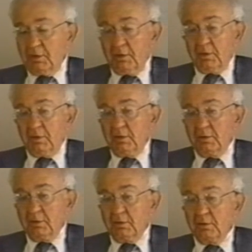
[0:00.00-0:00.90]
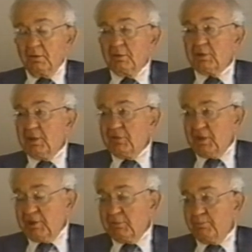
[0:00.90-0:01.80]
uh, the
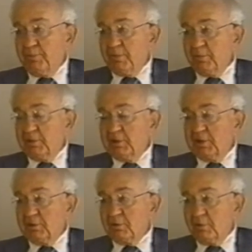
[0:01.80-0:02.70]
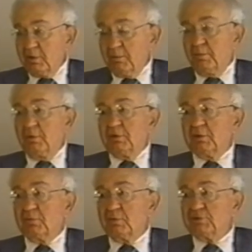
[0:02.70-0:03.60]
then permanent editorial board
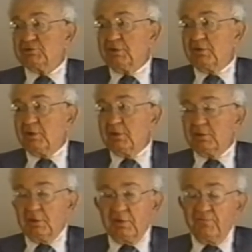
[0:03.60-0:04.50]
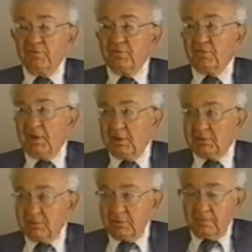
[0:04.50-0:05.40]
on which I think none of us sat.
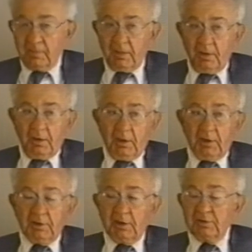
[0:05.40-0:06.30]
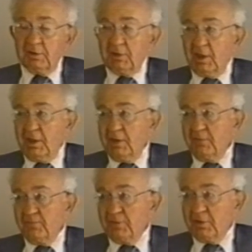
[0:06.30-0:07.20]
And on the day
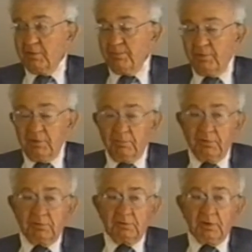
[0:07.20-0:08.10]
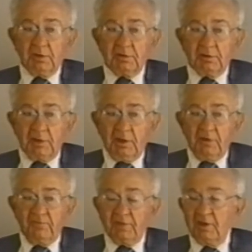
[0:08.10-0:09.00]
of the appointment, on the day
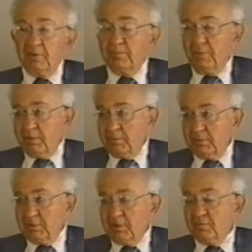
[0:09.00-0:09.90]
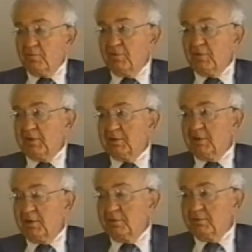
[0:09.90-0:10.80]
of that appointment, as we sat
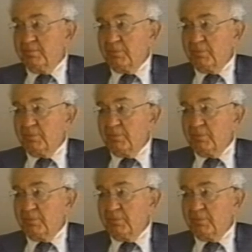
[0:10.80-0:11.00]
down